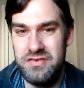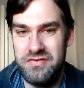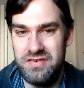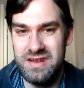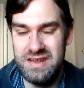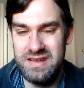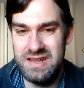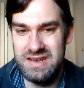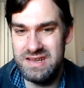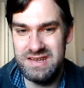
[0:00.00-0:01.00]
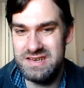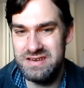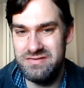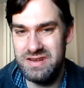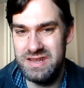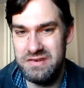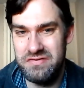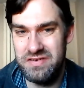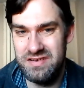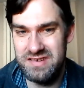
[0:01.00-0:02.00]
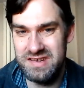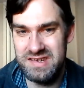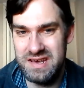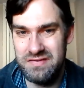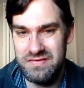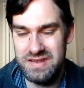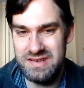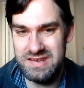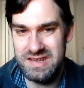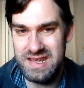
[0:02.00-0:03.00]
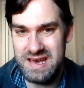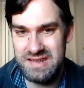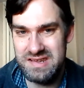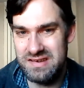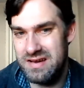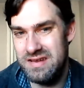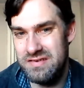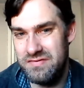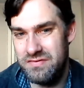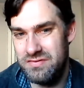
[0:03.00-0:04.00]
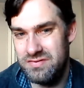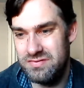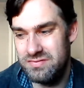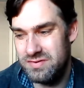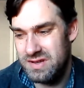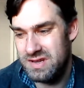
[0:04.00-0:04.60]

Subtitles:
for it in this. She really throws herself into that side of Rule,